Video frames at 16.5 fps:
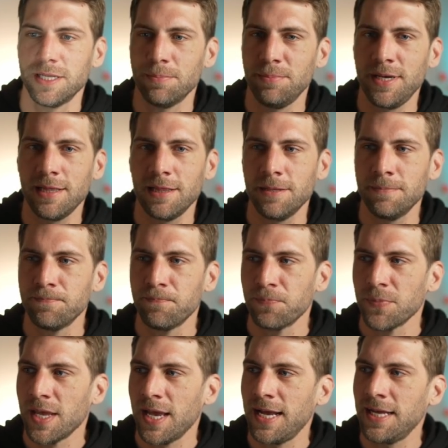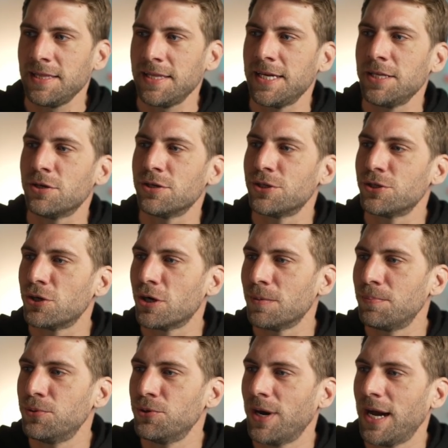in the middle, and then on the
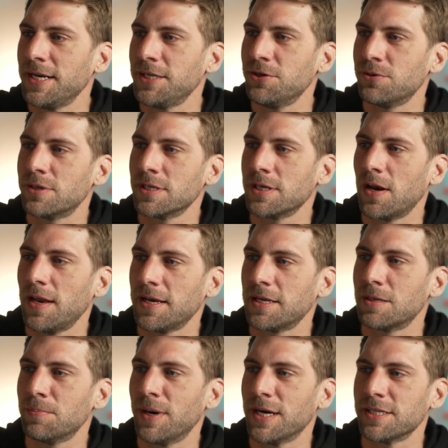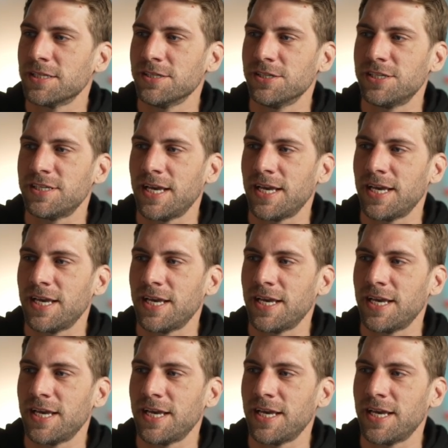top right, you can click the button